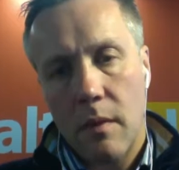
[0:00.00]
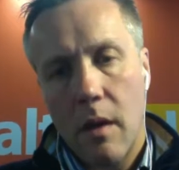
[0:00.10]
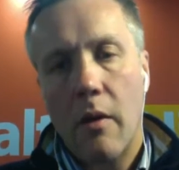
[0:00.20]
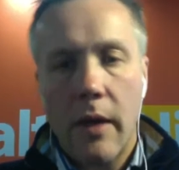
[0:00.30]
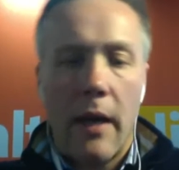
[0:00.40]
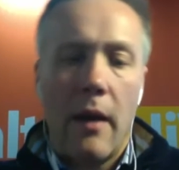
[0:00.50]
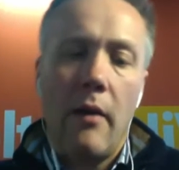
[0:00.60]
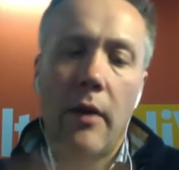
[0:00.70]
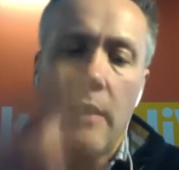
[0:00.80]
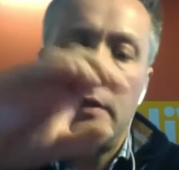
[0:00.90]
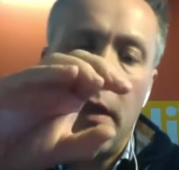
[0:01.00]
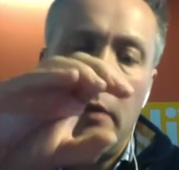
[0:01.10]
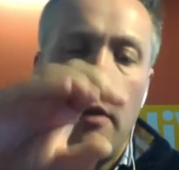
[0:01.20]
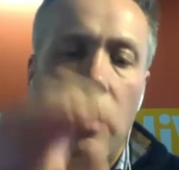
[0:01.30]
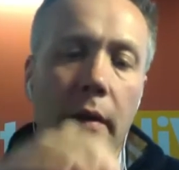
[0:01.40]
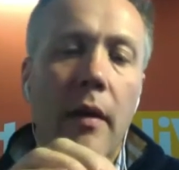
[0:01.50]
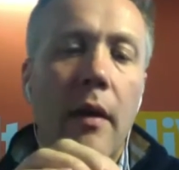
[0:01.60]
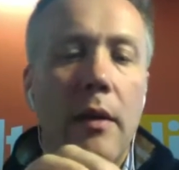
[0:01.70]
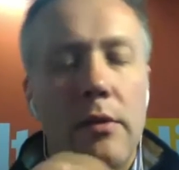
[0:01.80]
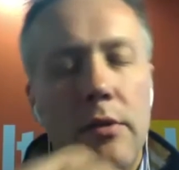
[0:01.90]
Okay. Oh, I see. Right.
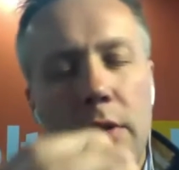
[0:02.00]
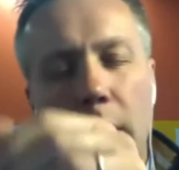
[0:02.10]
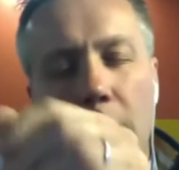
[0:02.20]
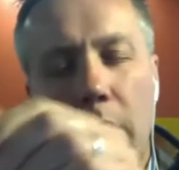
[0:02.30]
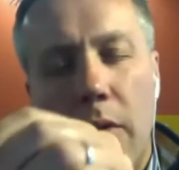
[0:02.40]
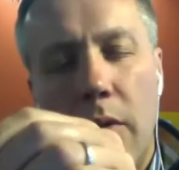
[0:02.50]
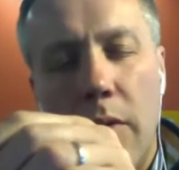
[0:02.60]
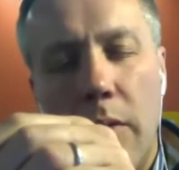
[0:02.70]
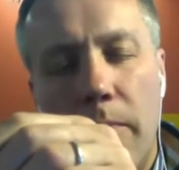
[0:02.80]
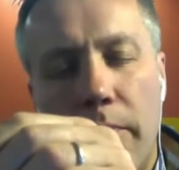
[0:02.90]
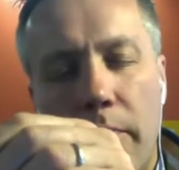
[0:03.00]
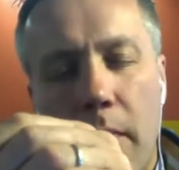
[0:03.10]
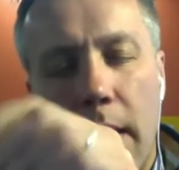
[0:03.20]
So my